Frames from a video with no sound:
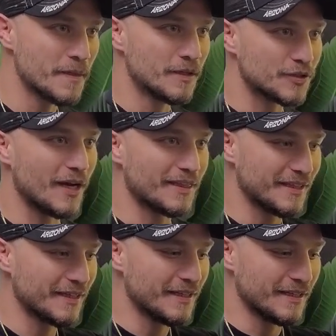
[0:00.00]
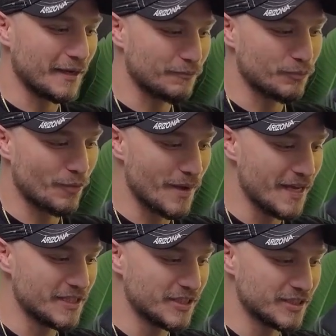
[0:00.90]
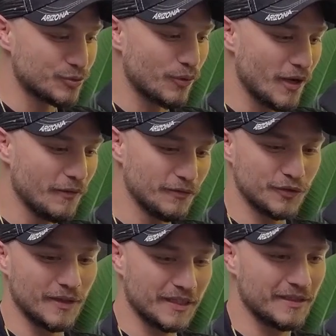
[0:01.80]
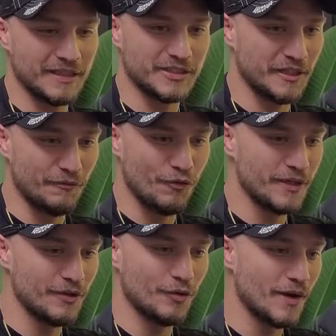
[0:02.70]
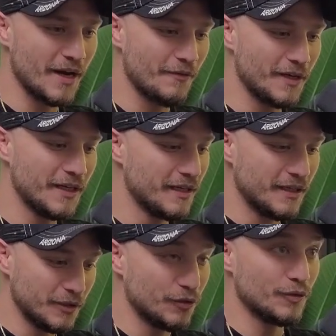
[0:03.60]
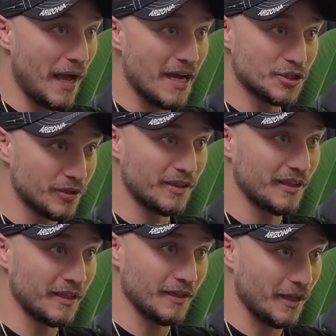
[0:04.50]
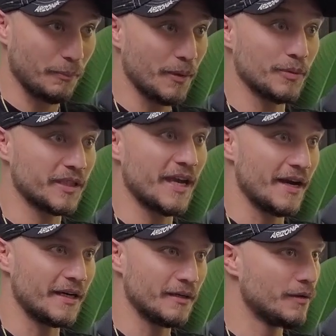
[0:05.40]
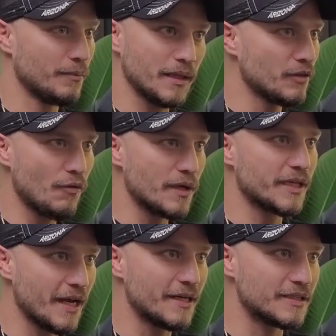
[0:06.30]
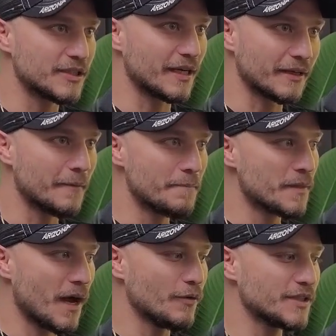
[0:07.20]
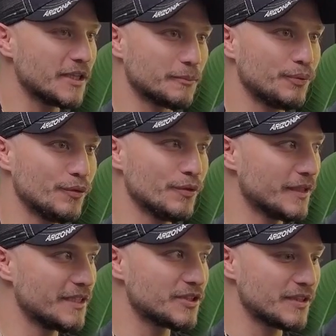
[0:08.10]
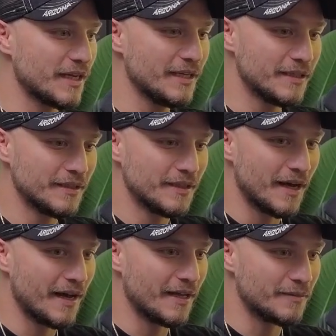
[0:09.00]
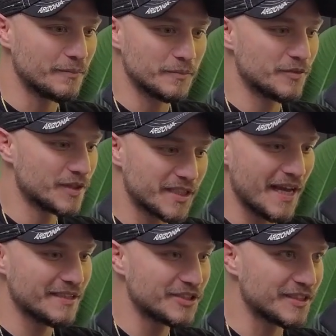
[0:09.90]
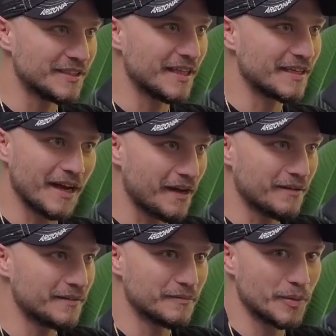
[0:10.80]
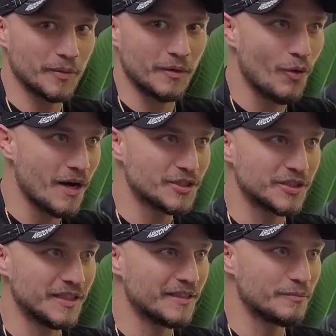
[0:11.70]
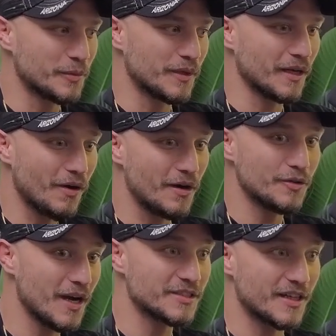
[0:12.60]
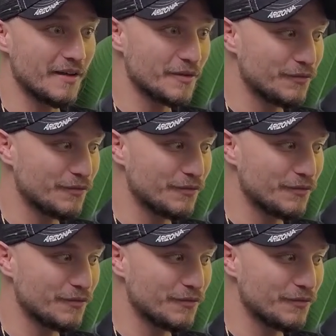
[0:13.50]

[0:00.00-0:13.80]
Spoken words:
So I think like from ages 12 to like, let's say 40 or whatever, you actually think like people care, but no one cares. Like I was at the pool yesterday and you're dancing, like people are watching and people are like, oh, you guys are having